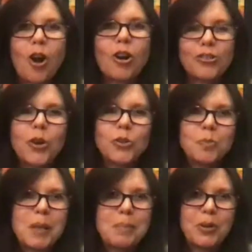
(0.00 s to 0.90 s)
are those
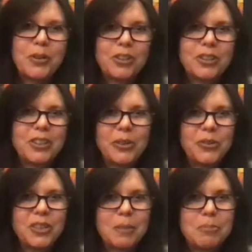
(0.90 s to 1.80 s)
people, they're
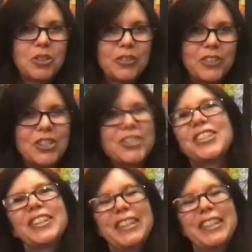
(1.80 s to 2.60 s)
those observers.